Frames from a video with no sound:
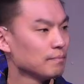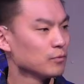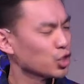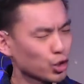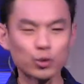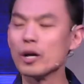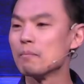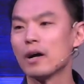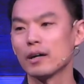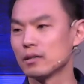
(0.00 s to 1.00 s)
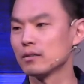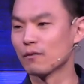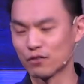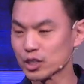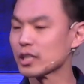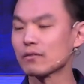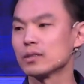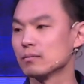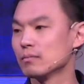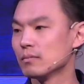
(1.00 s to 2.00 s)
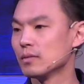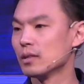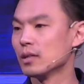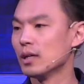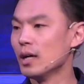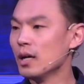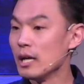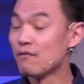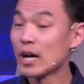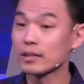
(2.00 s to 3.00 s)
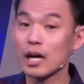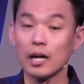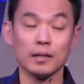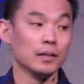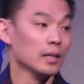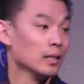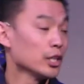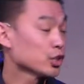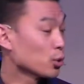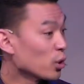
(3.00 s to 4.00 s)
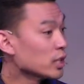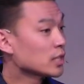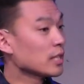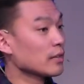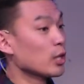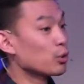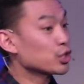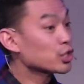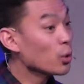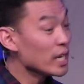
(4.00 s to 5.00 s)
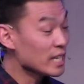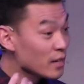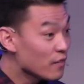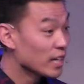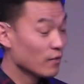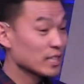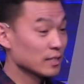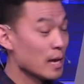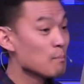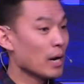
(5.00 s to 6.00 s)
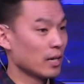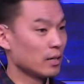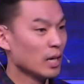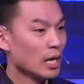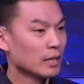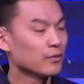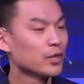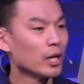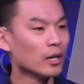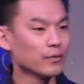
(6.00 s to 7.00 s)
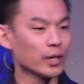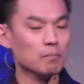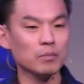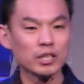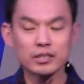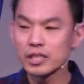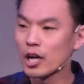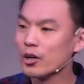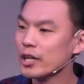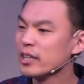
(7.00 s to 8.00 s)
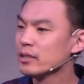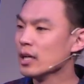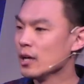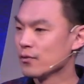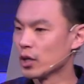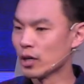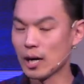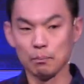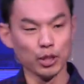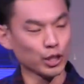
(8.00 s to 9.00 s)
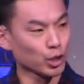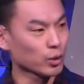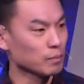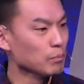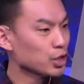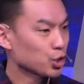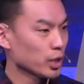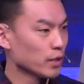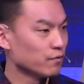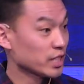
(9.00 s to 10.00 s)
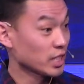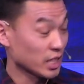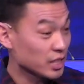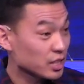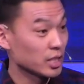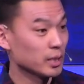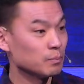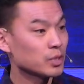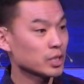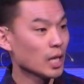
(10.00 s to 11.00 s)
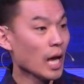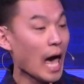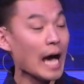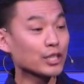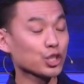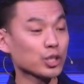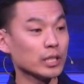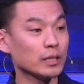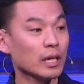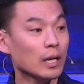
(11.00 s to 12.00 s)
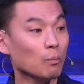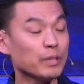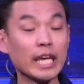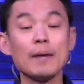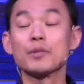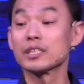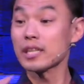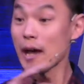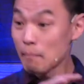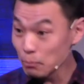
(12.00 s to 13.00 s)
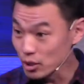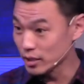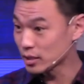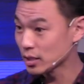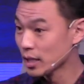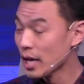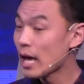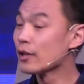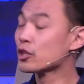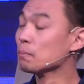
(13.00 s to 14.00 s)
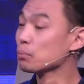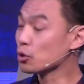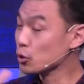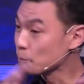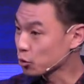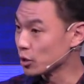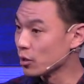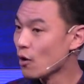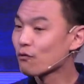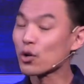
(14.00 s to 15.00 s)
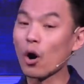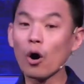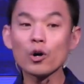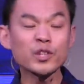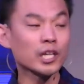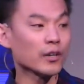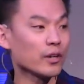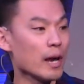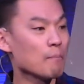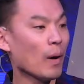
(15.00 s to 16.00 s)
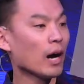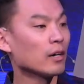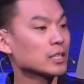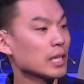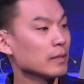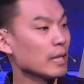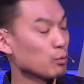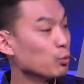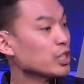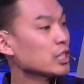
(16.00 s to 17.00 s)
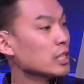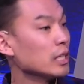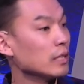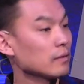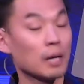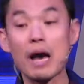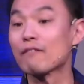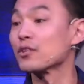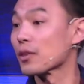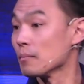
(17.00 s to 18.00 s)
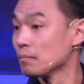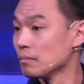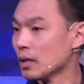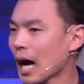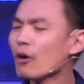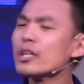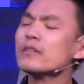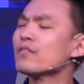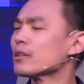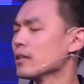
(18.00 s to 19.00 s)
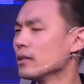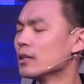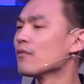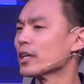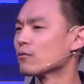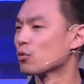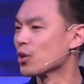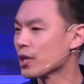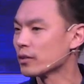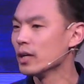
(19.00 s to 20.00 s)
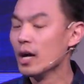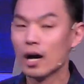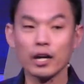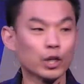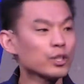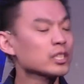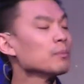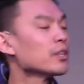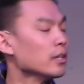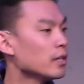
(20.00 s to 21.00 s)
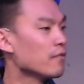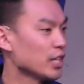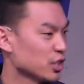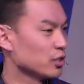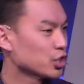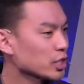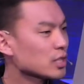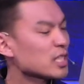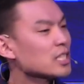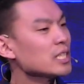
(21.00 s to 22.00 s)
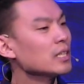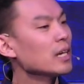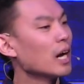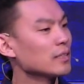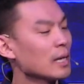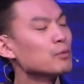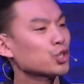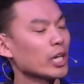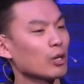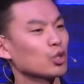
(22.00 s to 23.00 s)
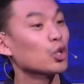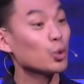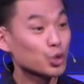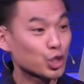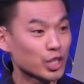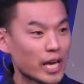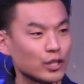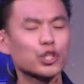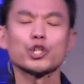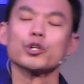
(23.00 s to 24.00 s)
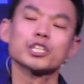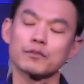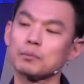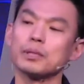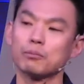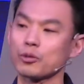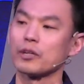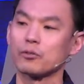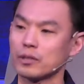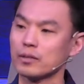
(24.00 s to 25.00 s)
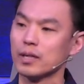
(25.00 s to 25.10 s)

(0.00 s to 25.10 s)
True empire, the first ever. In fact, historians say that they were so innovative as an empire that their military, their political administrative systems actually became the template and the blueprint for all the other empires that we would see come after them. How innovative were there? Here are some of their innovations, just to demonstrate how cultured and curious of a people they were.